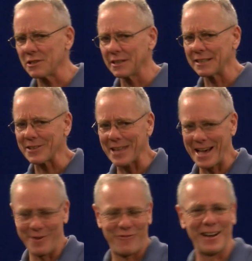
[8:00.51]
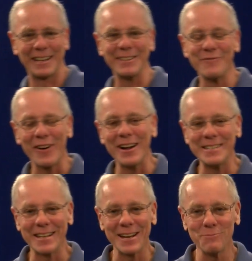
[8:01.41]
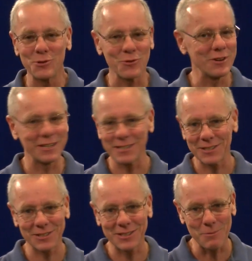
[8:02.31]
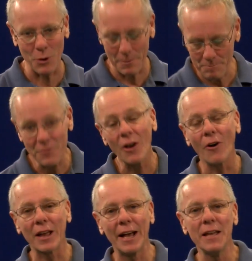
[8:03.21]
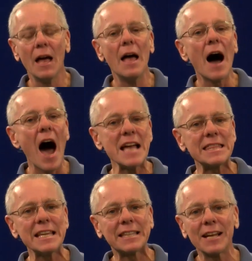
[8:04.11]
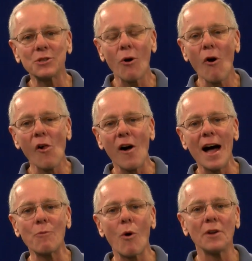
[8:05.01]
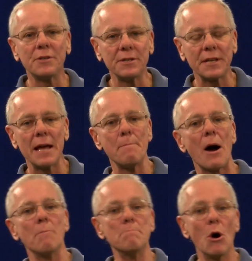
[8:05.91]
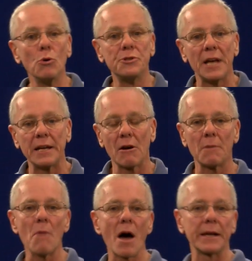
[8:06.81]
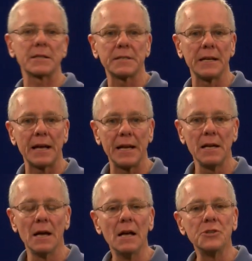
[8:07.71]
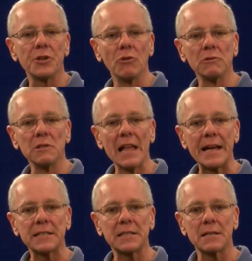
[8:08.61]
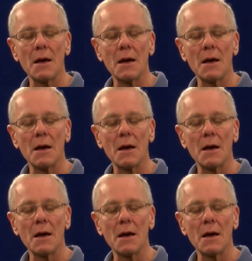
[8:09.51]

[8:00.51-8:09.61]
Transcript: link to that if I can find it. I'm sure it exists somewhere. Okay? I think that's all I want to say about modes and harmonics today. So let's